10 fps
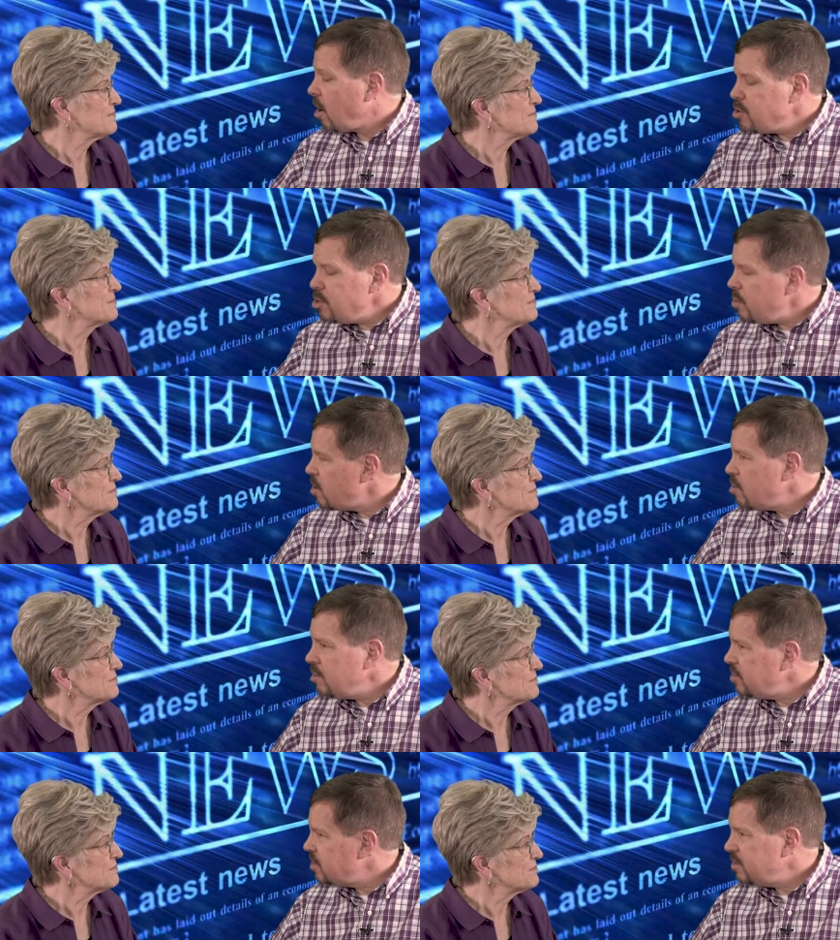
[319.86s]
Speaker 1: Are you
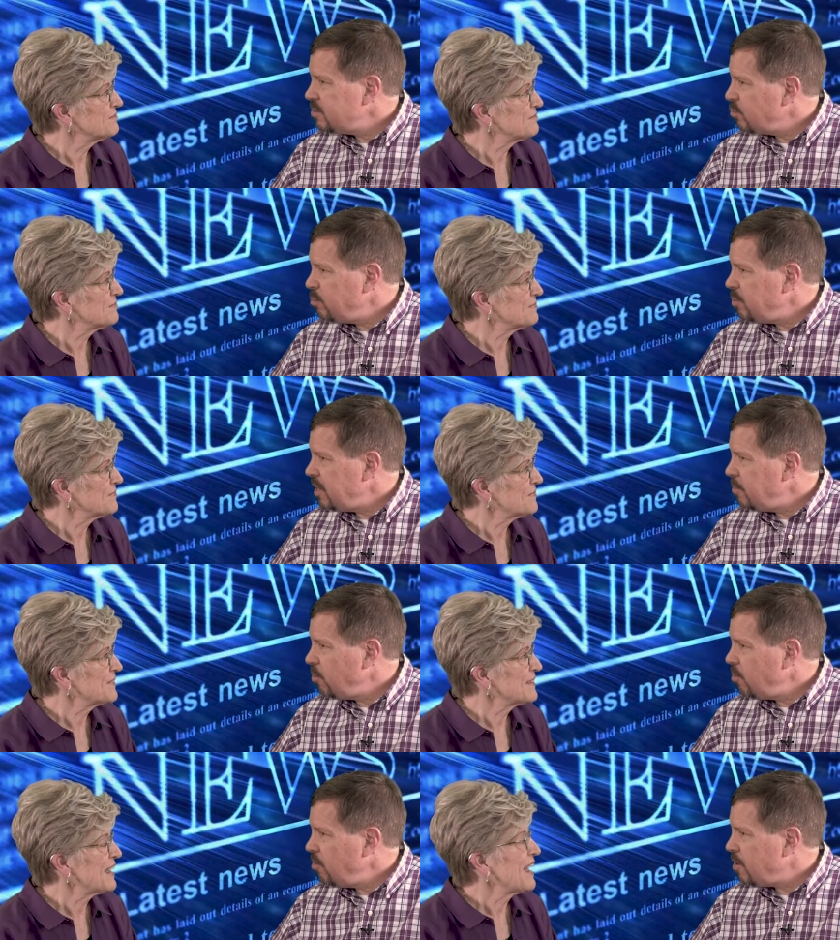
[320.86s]
hearing things from
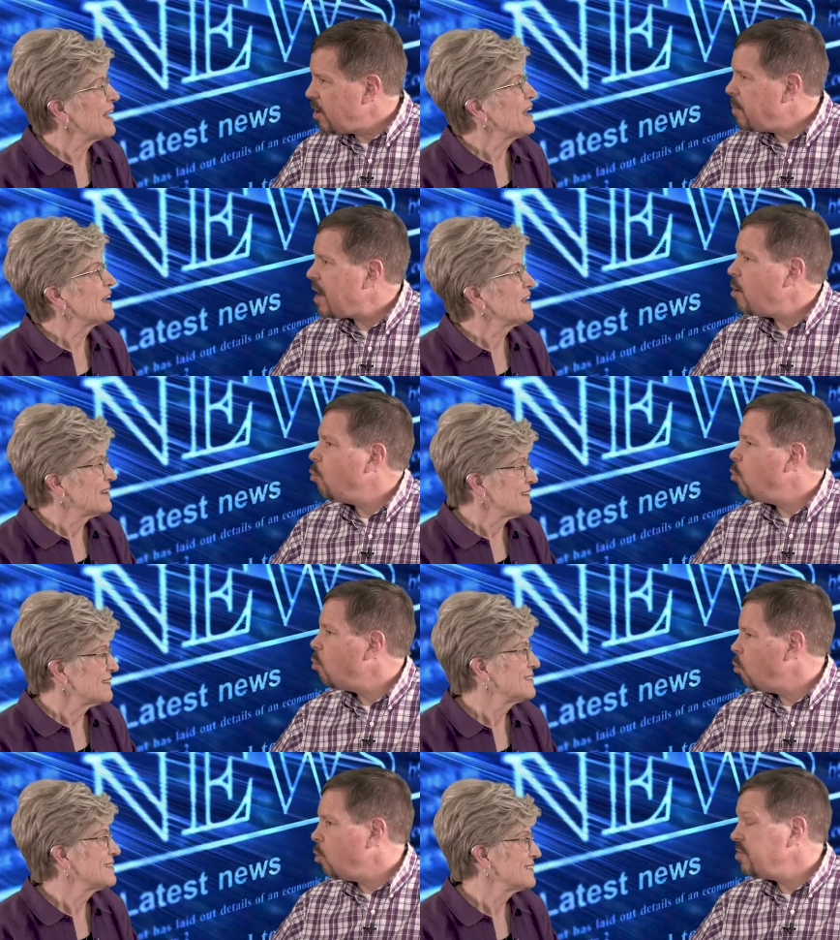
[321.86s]
people about
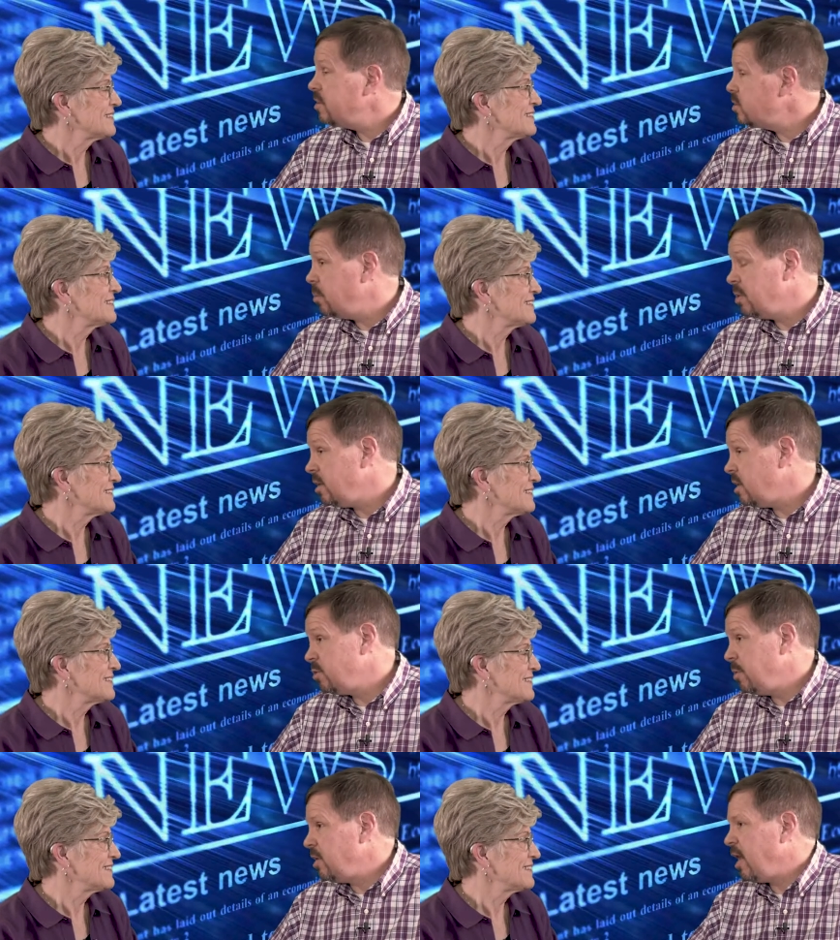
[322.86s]
w- what this
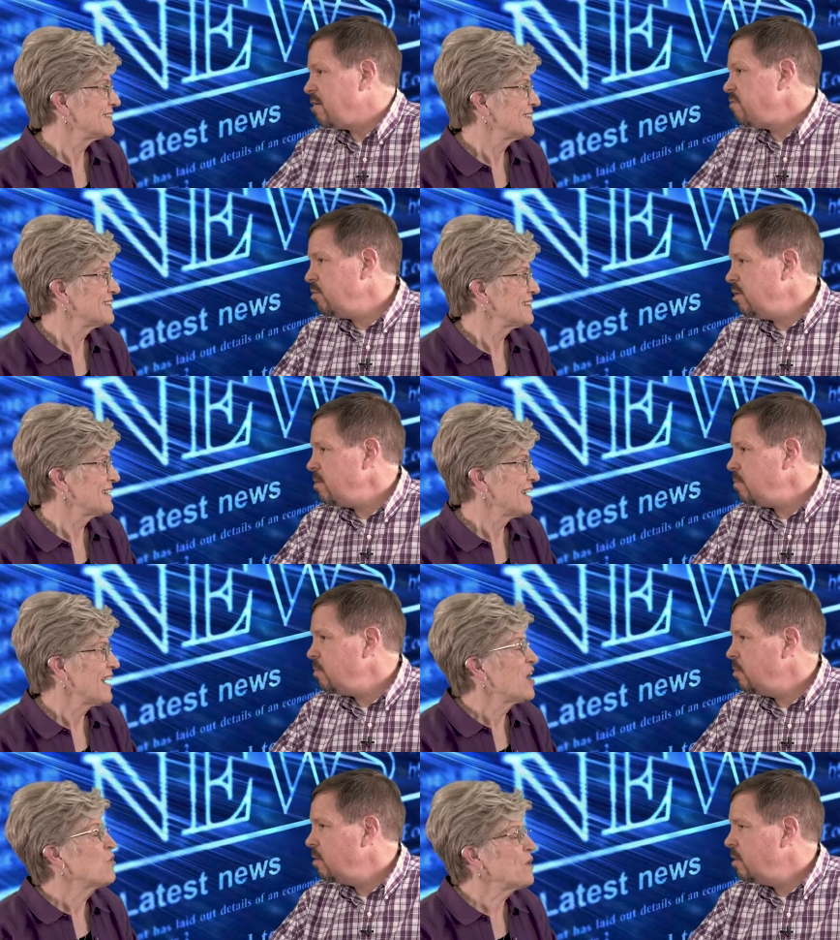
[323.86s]
has been like for them?
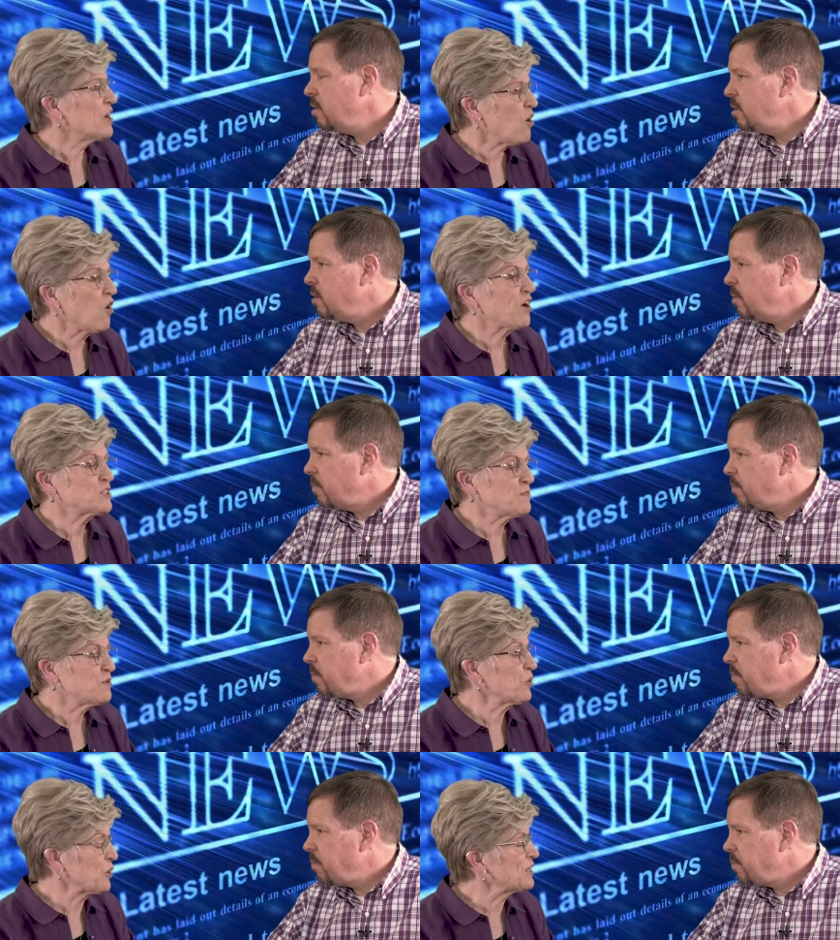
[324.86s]
We
Speaker 2: are. It's
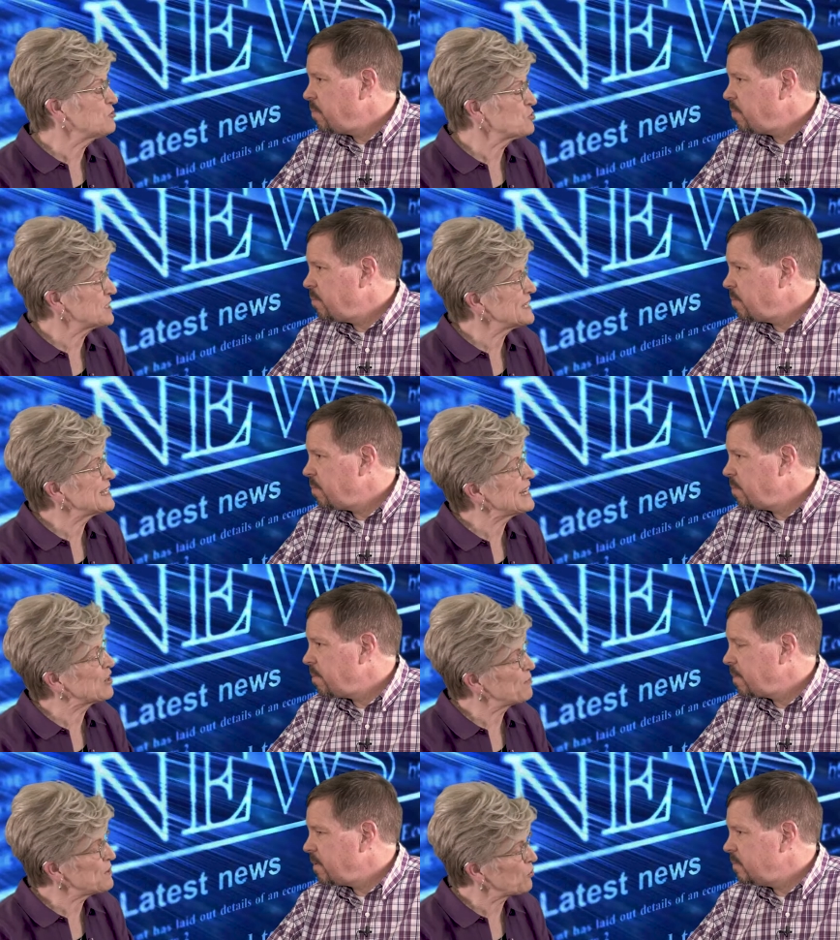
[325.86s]
been real interesting to
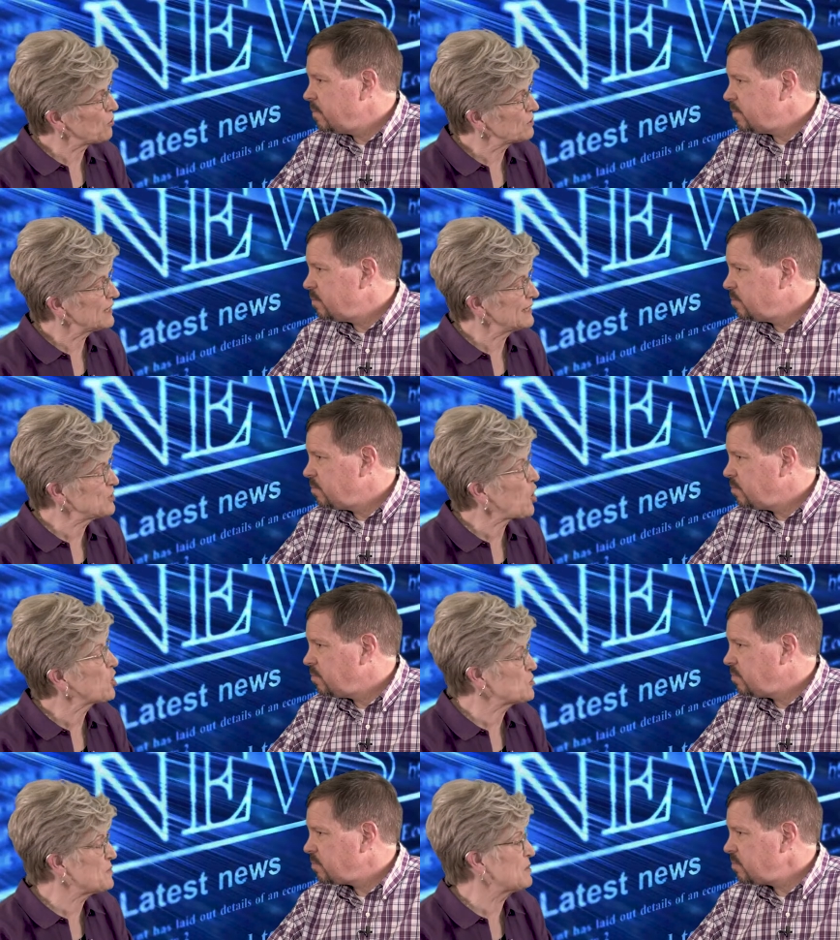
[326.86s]
hear people uh,
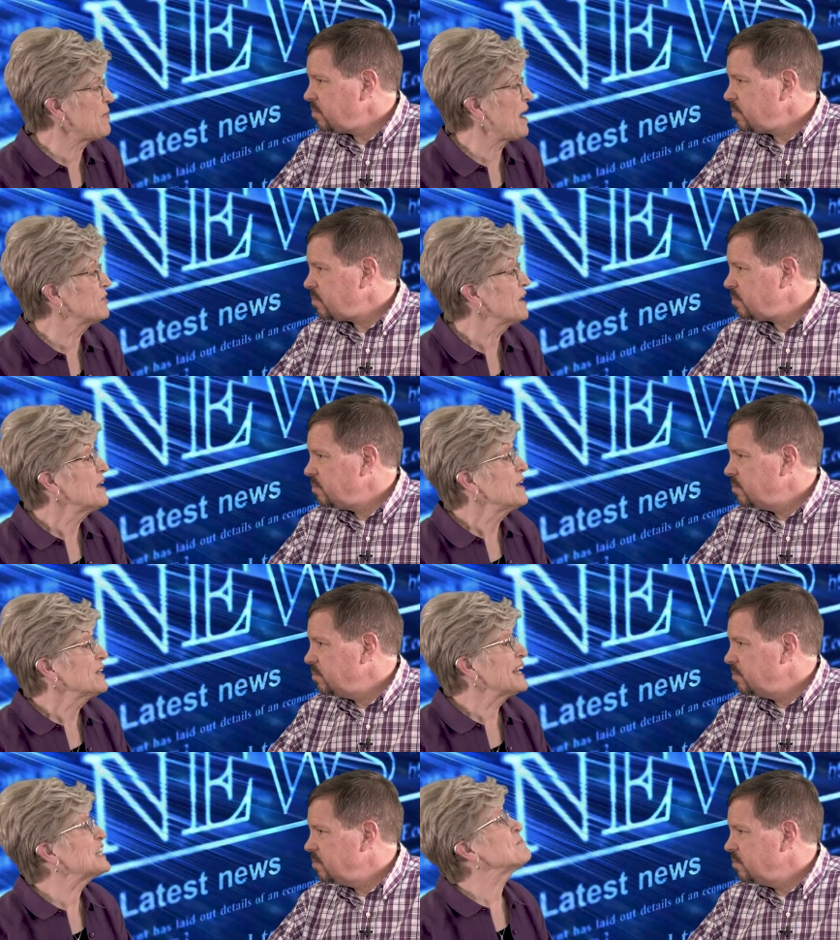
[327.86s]
talk to me about
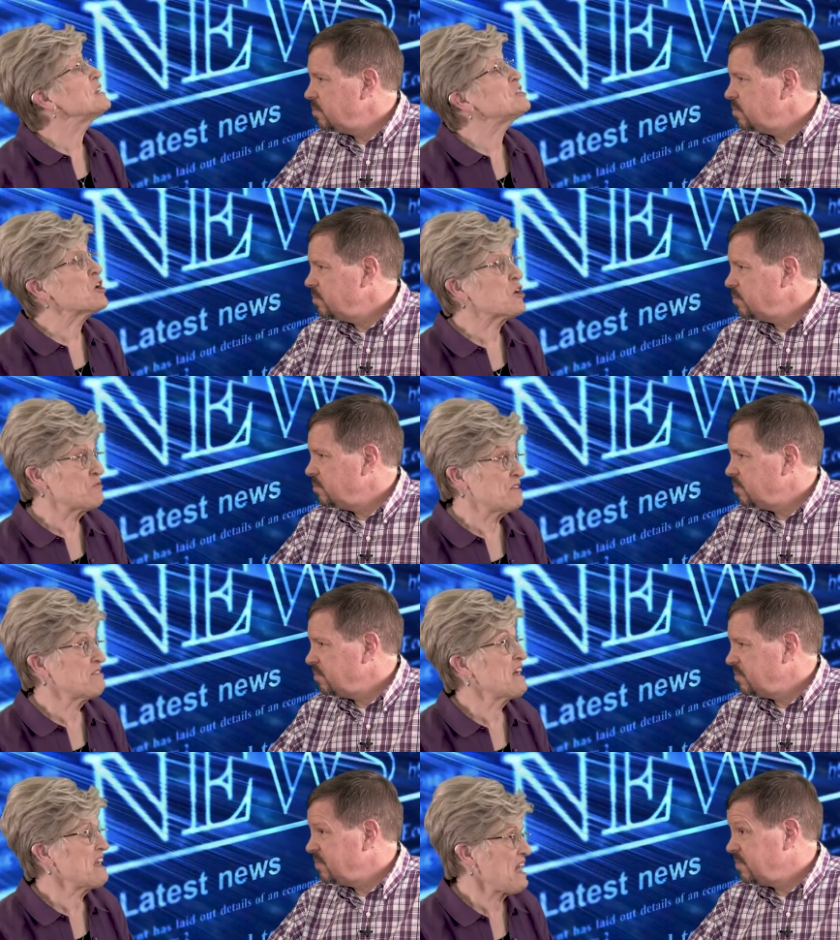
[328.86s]
letting me know
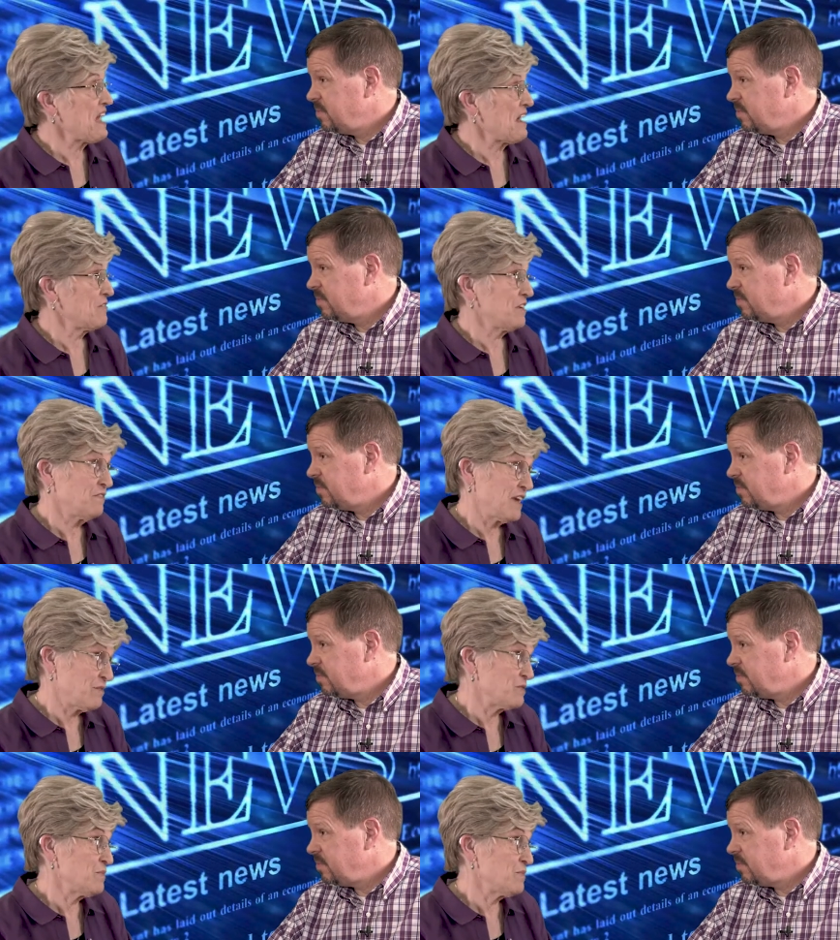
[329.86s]
that they have a family